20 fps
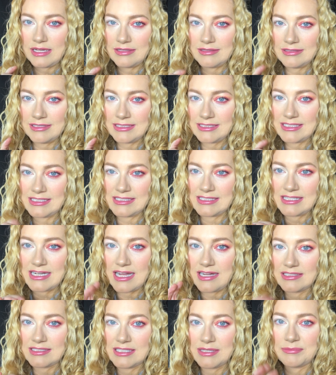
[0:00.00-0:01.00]
this is
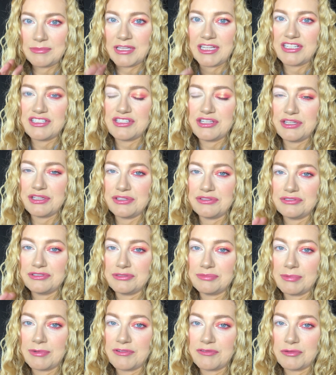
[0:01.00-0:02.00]
not something to use
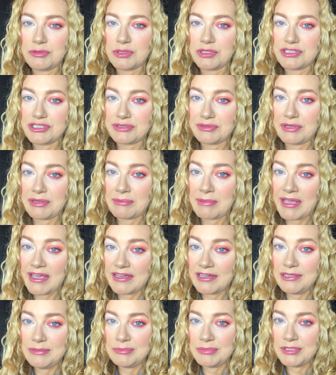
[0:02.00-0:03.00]
before doing
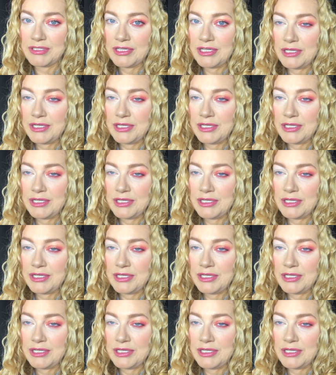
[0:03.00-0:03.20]
makeup,